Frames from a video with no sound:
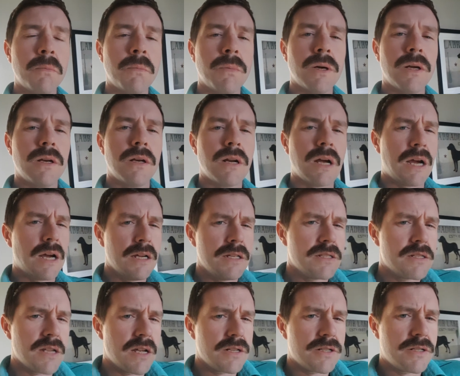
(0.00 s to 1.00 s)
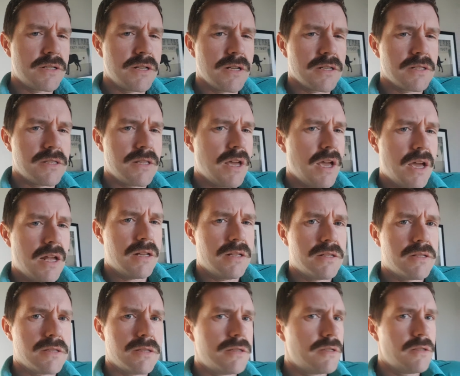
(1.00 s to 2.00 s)
But hindsight's just that.
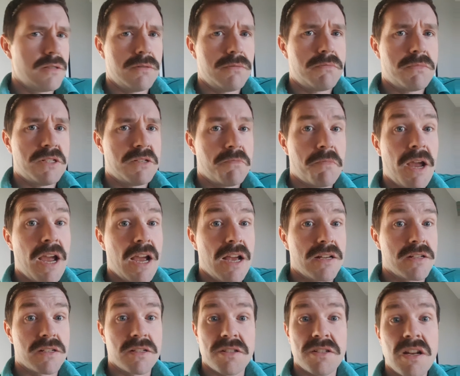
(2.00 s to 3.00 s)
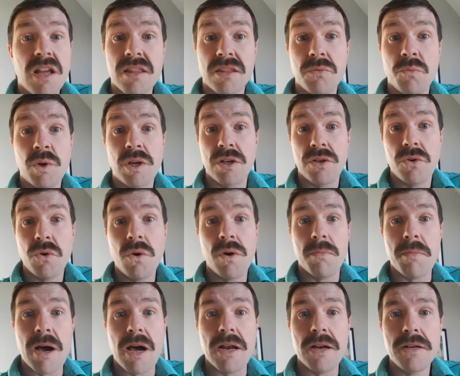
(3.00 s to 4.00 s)
It's the past. There's nothing we can do
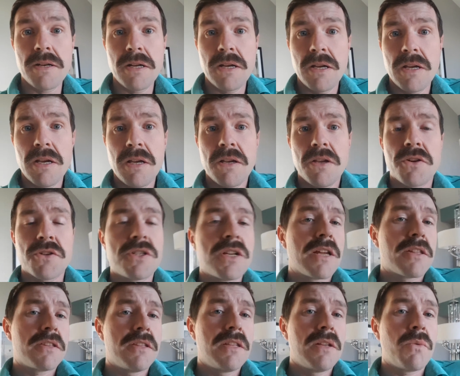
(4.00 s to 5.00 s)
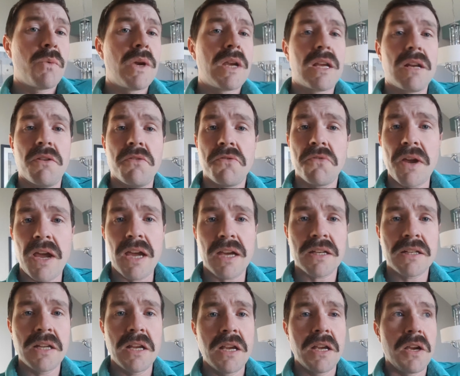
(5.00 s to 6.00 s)
about it. There's nothing that we can
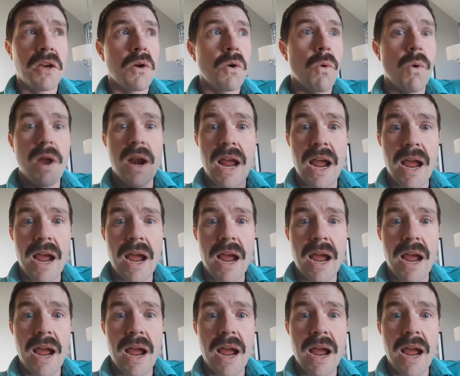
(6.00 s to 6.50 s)
affect what